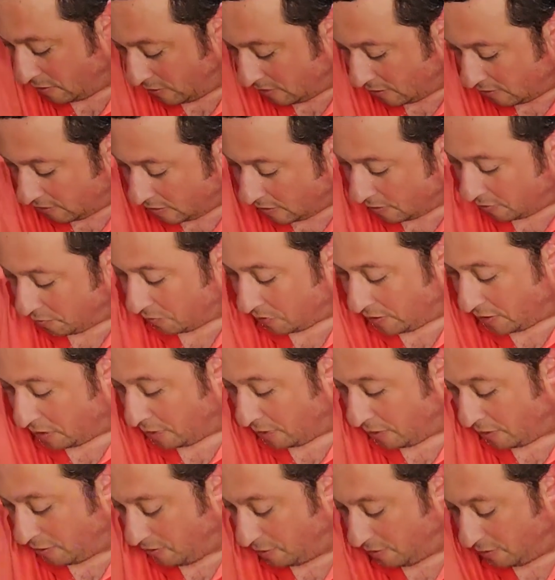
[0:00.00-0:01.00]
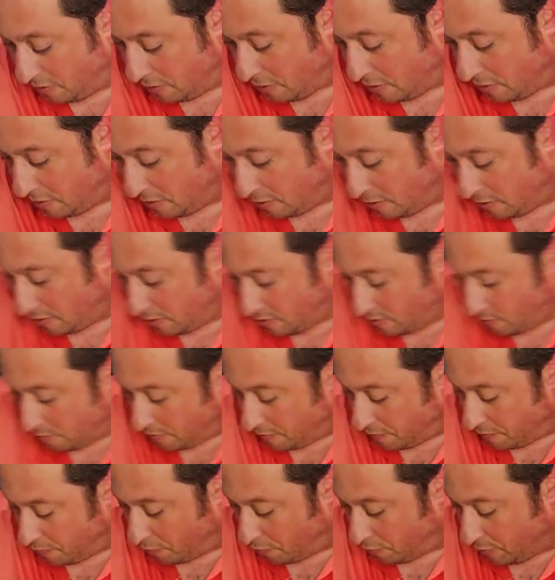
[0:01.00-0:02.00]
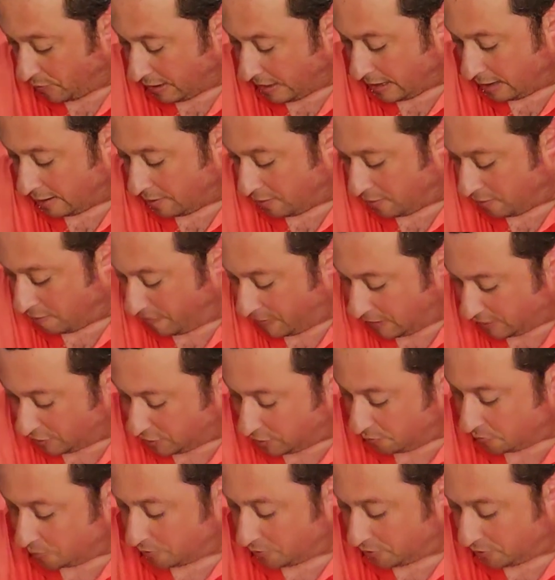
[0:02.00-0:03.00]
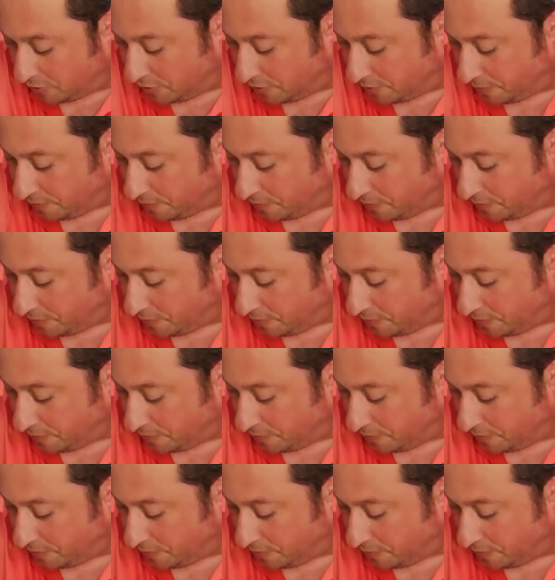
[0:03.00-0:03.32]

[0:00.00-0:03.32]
There we are. Before we add in our vegetables.